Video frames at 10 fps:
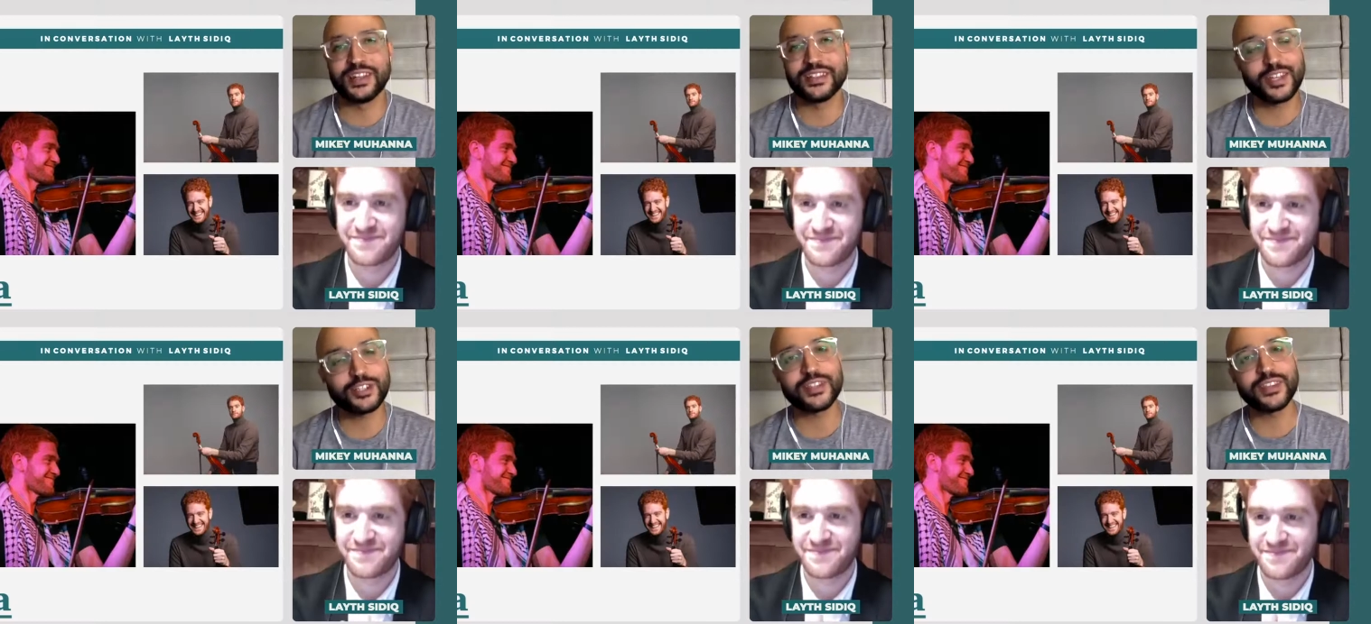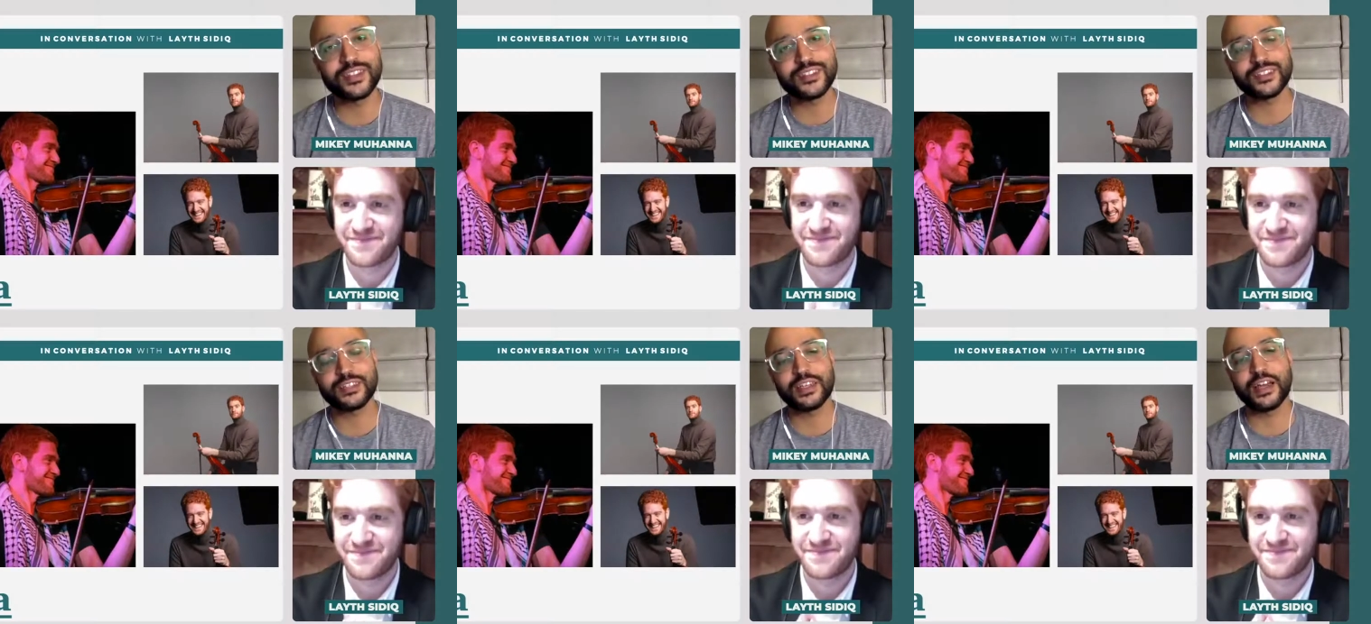Speaker 1: Essentially,
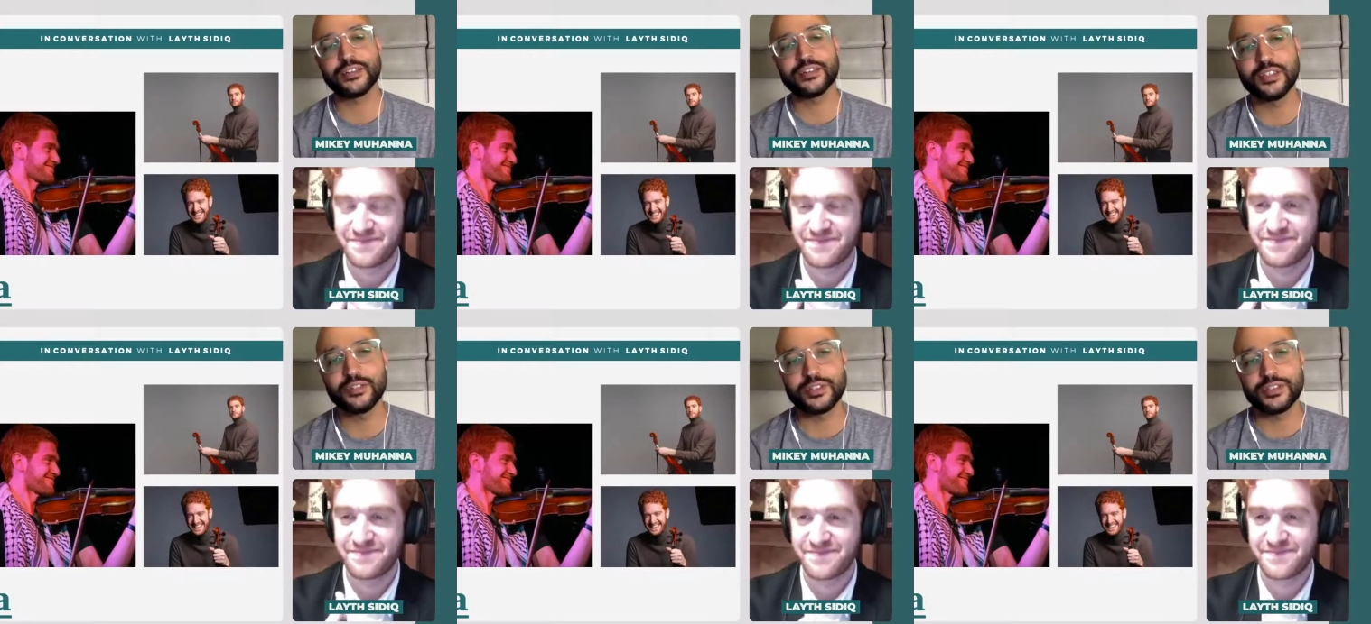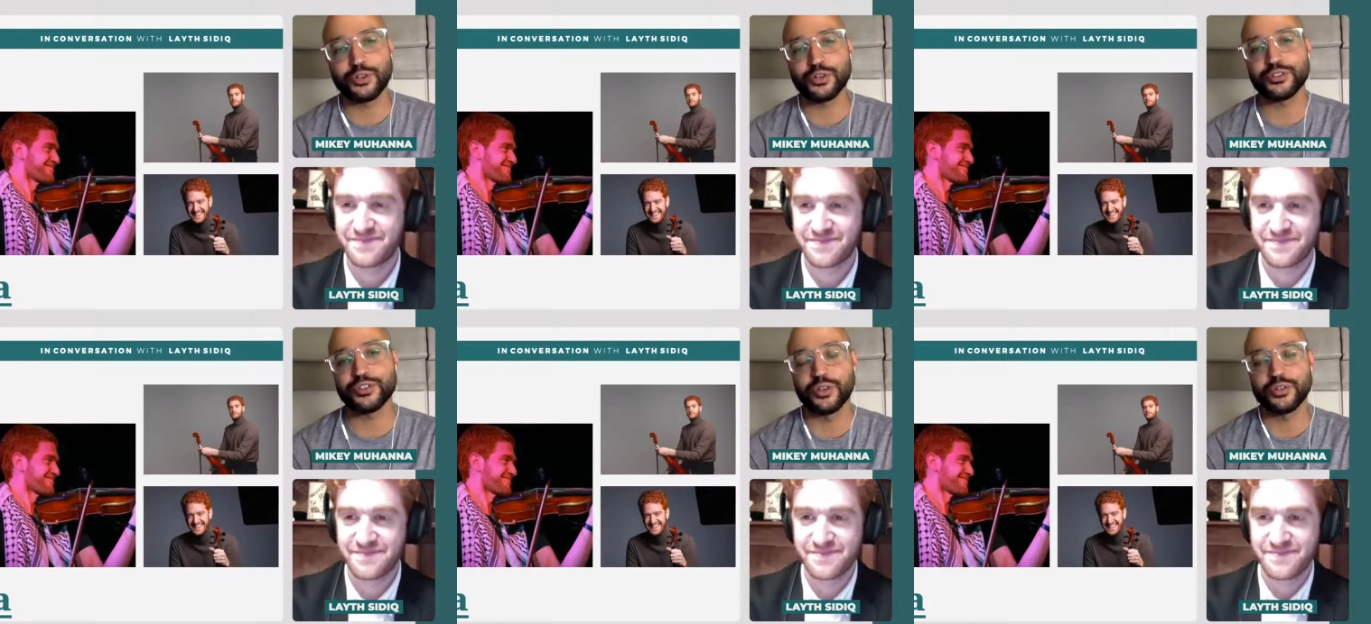this uh, series,
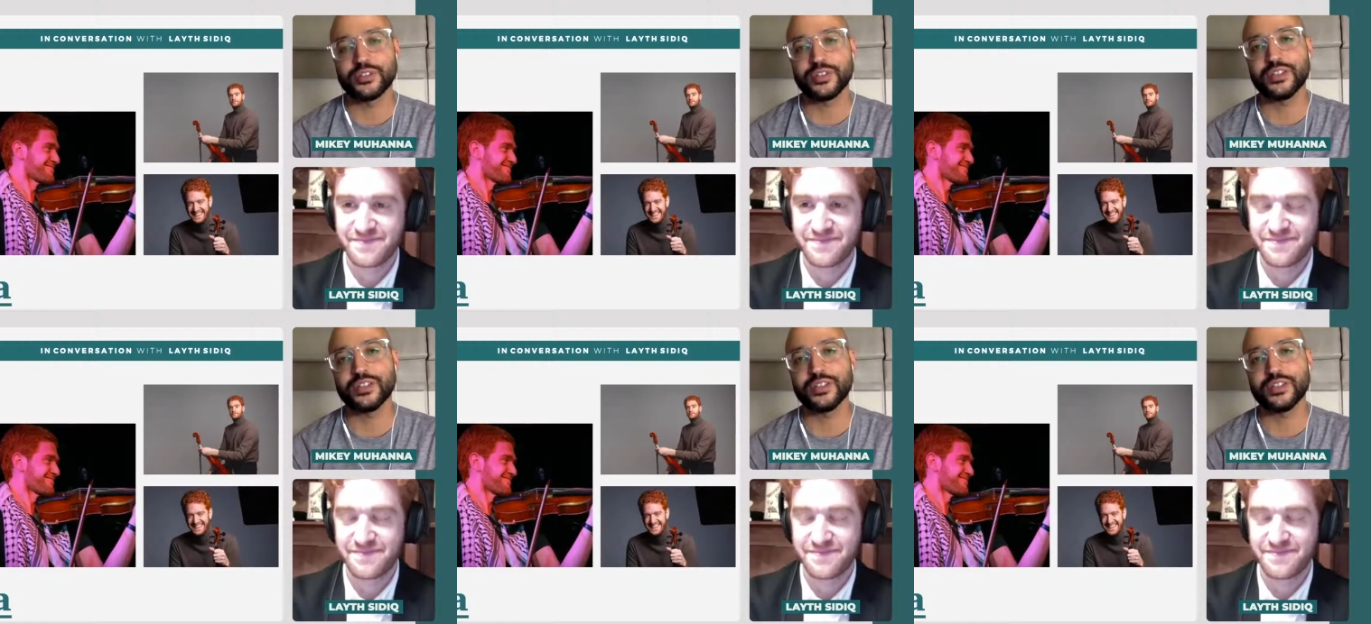Quarter Tones,